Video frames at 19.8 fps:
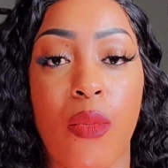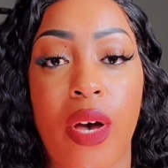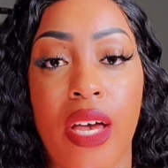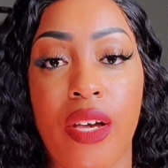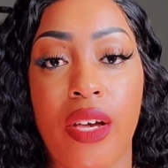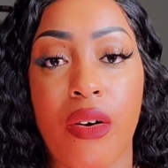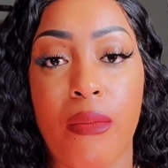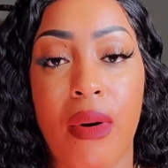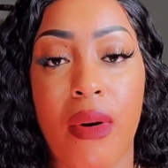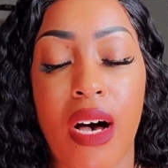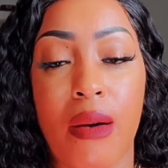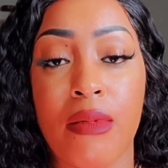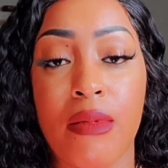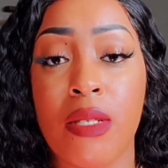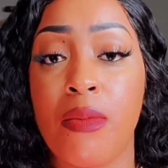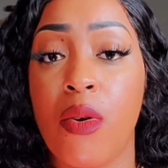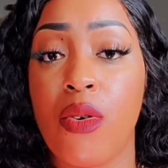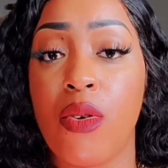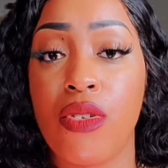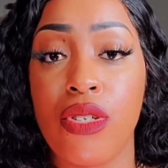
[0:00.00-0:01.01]
way your mom
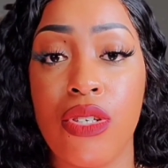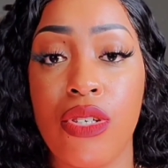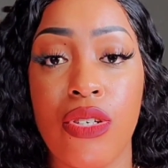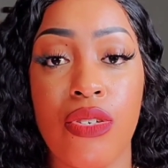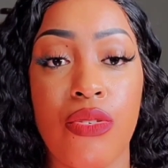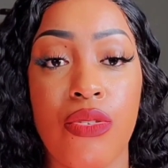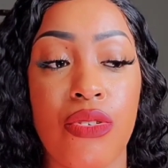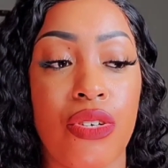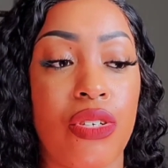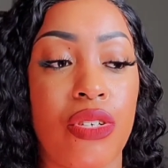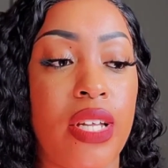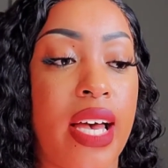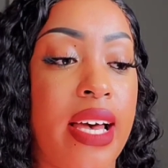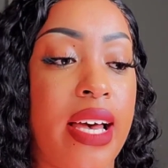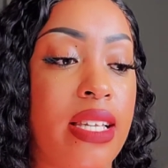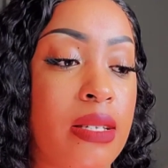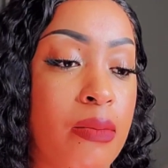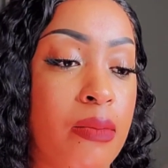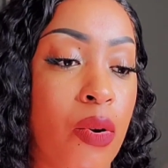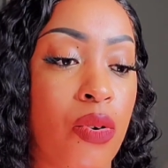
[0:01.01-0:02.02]
spoke to you, your
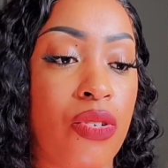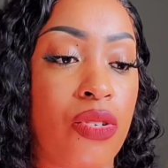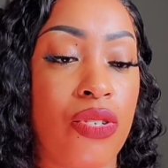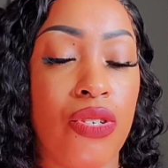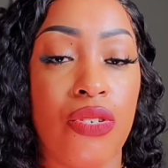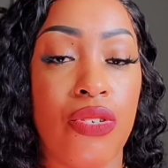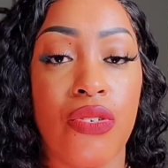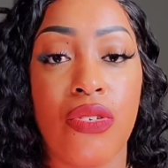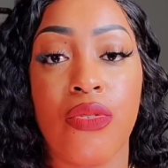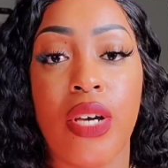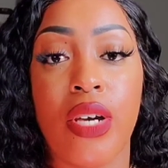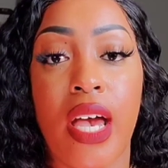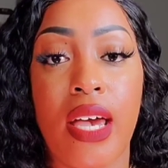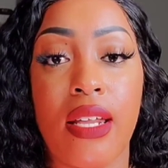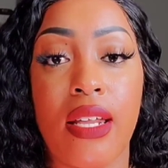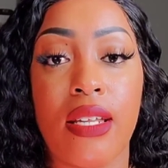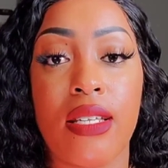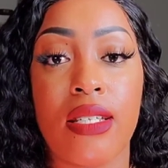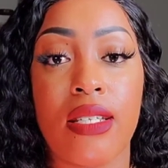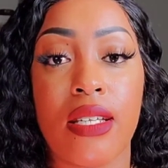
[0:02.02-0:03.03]
dad spoke to you,
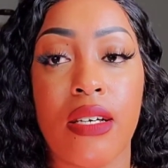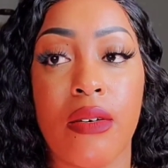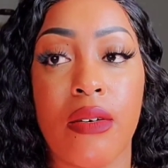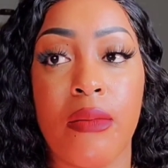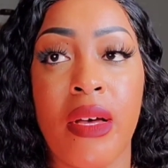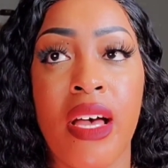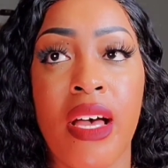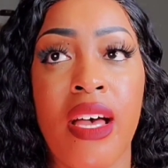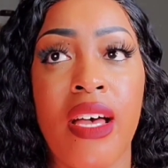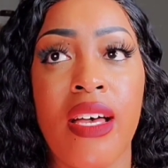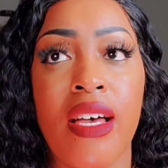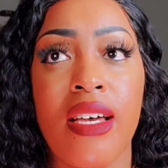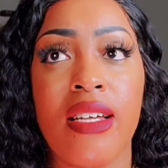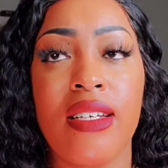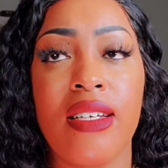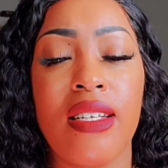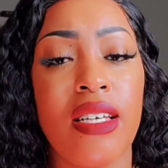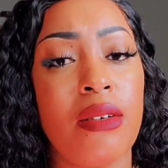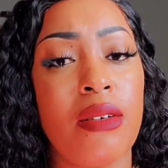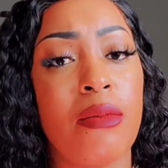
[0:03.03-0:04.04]
created some
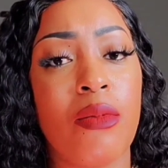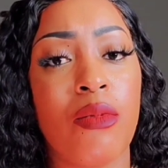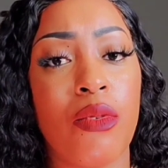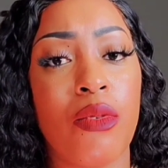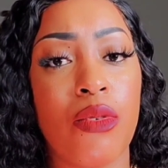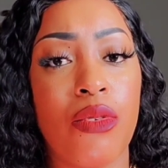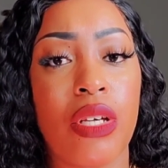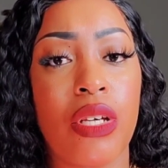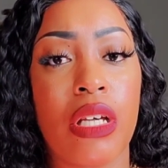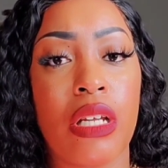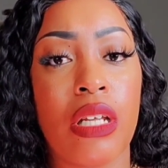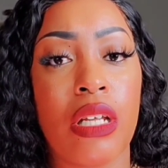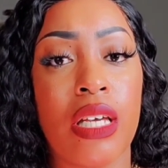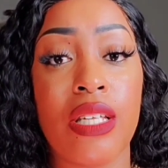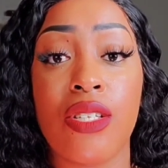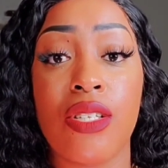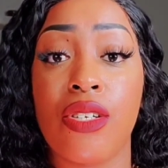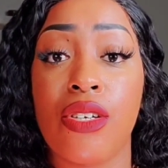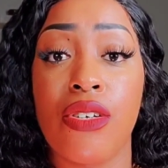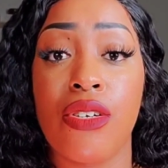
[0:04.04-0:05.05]
deep-rooted
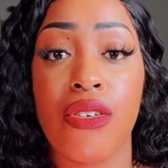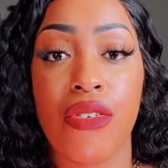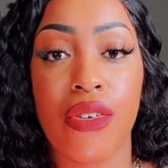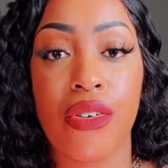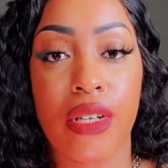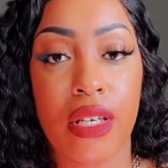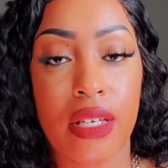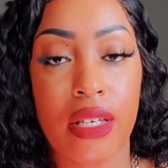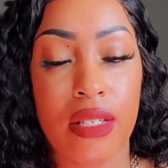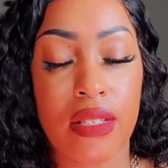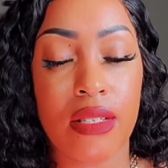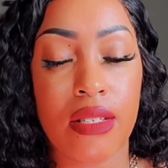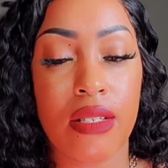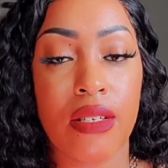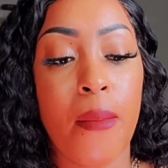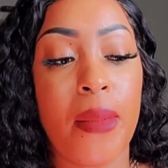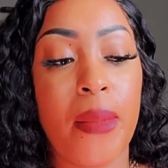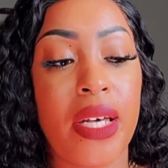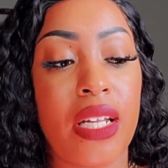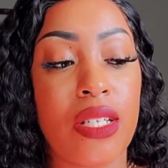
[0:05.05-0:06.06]
insecurities.
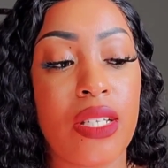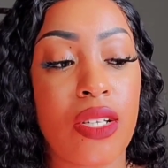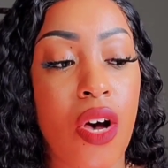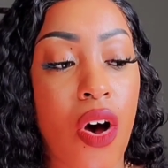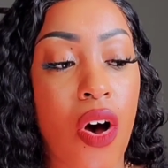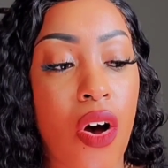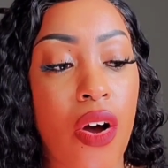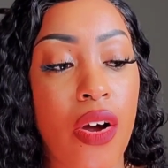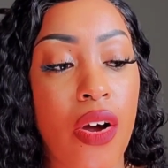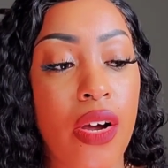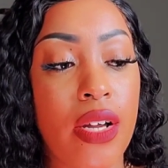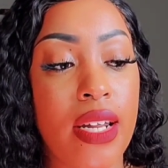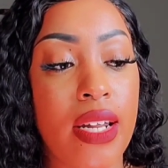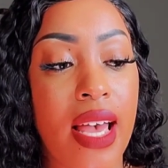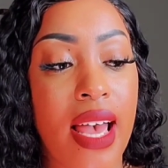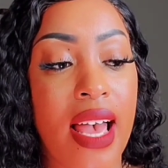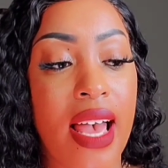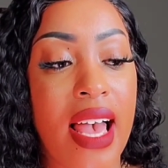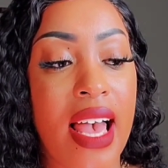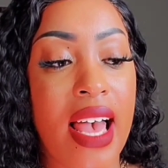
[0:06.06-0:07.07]
But as hard
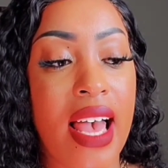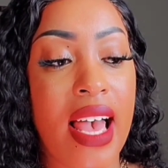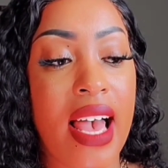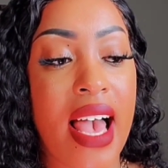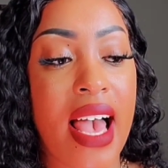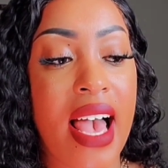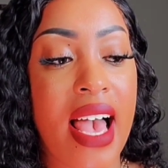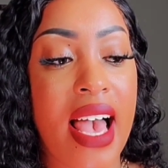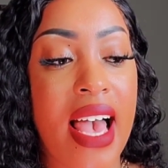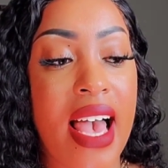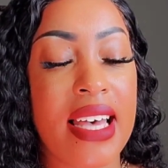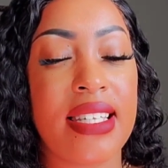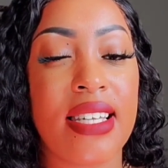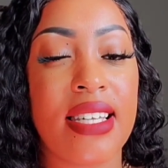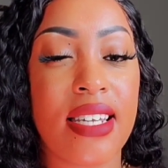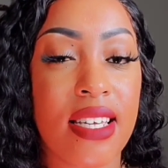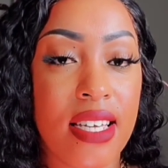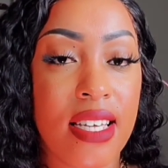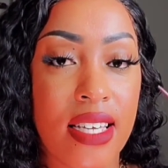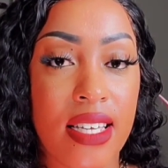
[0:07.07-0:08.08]
as
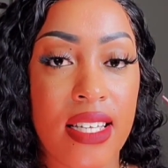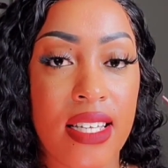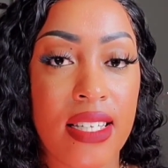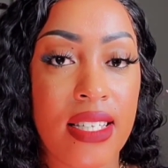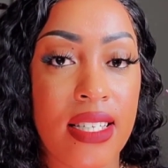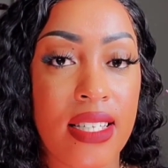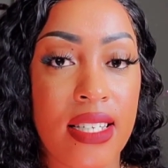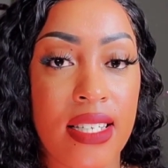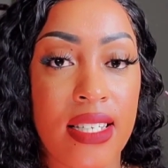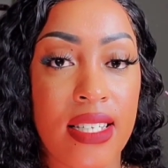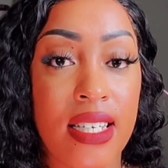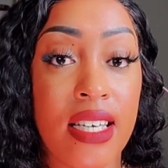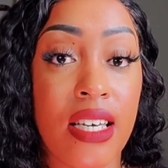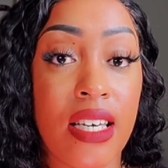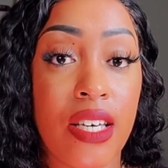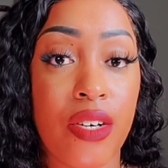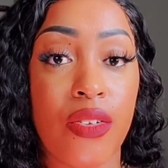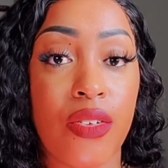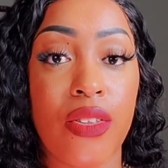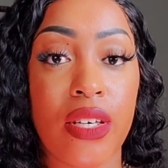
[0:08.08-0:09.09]
it is to
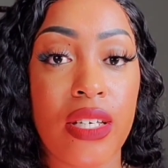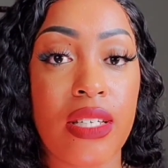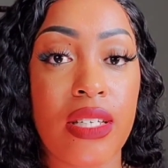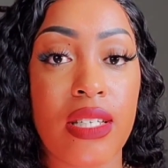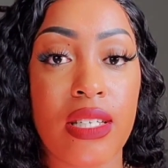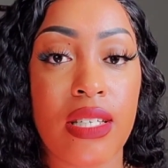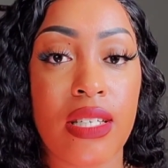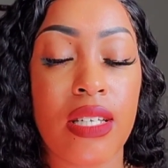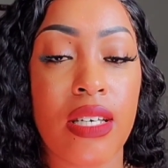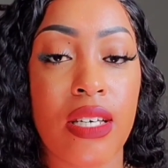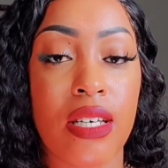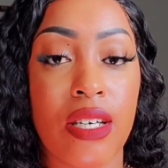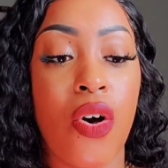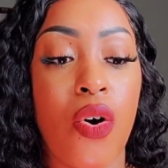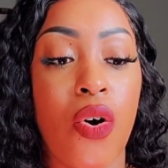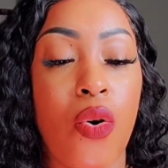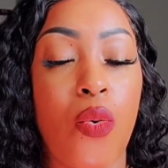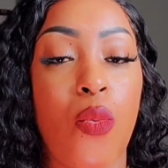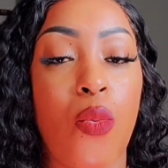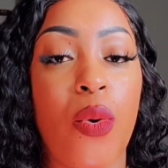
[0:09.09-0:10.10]
hear this,
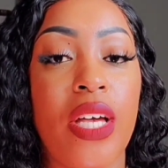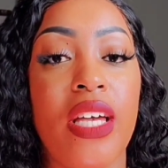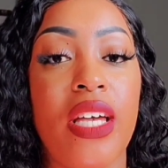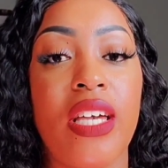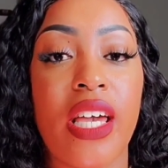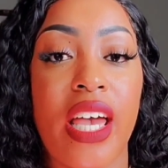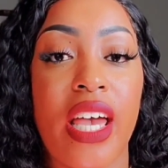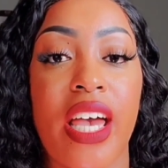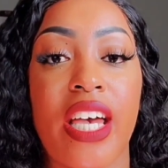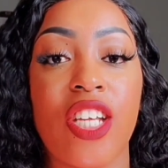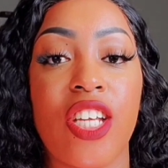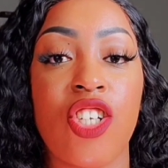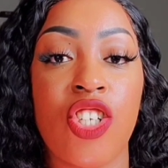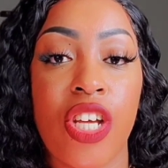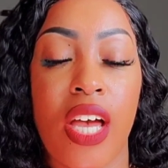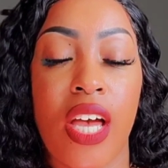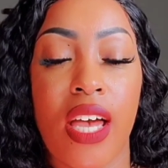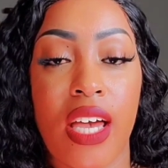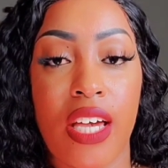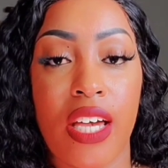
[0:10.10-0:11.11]
we can't
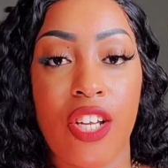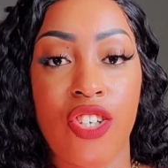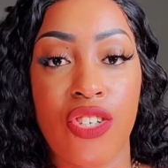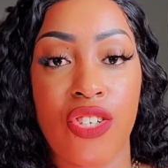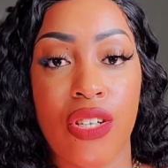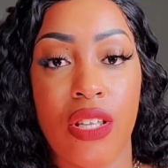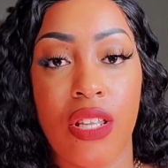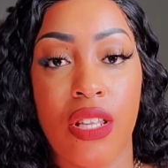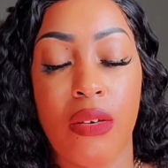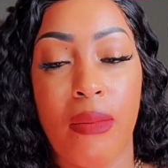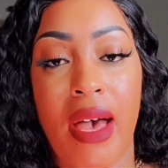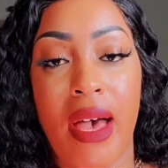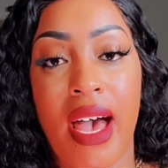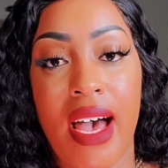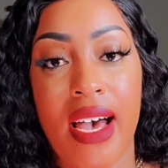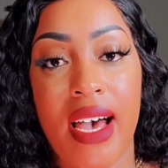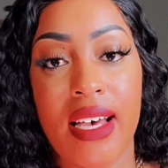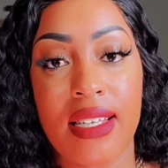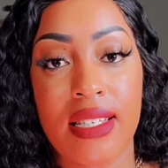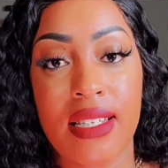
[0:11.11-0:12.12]
change the
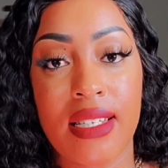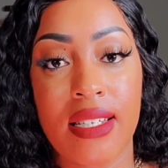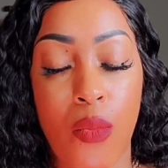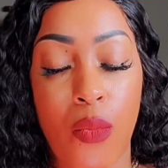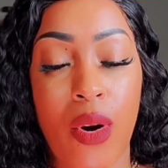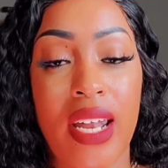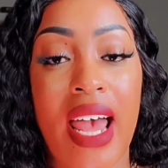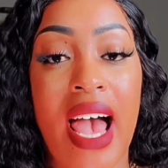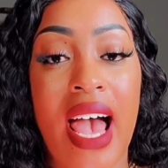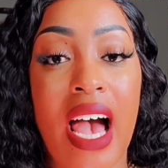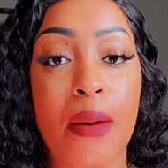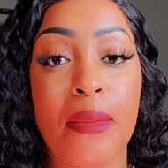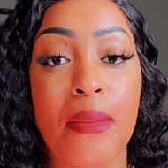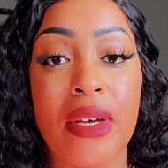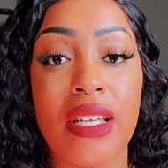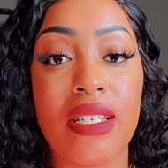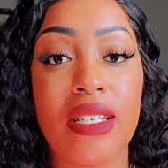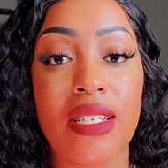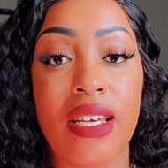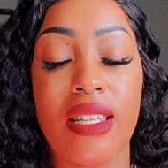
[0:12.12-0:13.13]
past. What
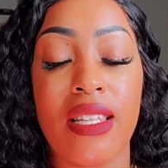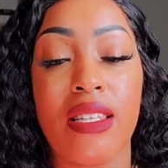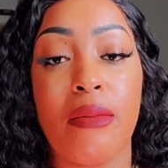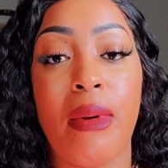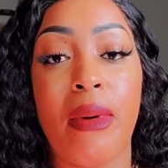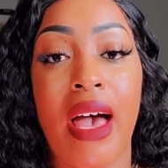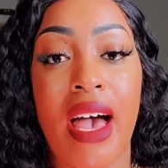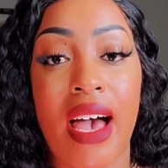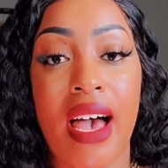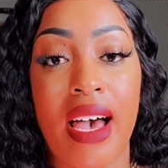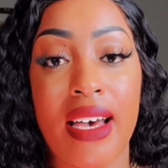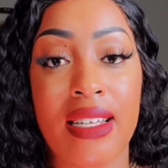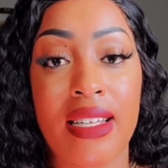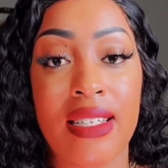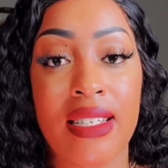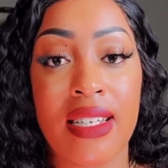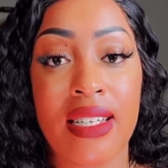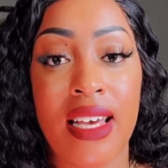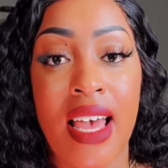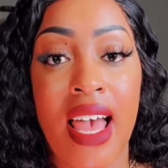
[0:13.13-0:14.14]
happened in the
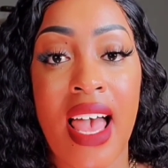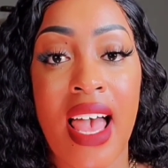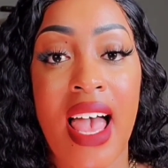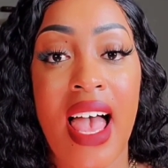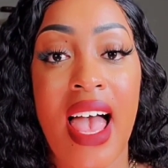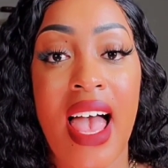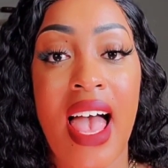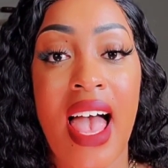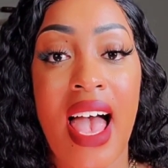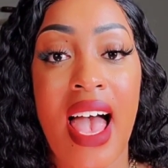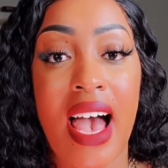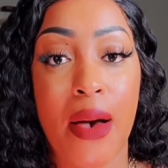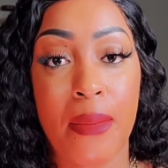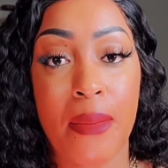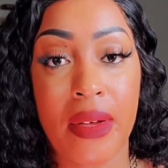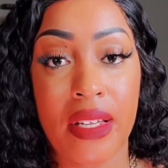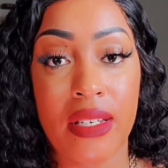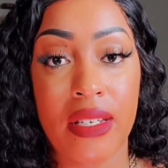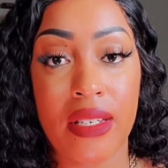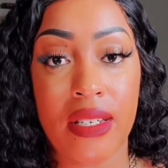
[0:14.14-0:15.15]
past
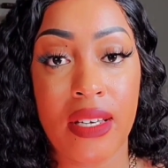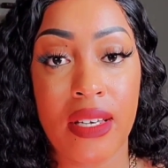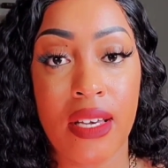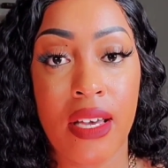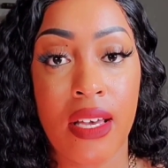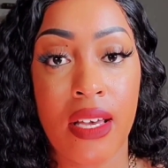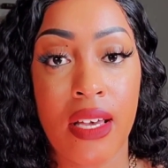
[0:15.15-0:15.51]
happened,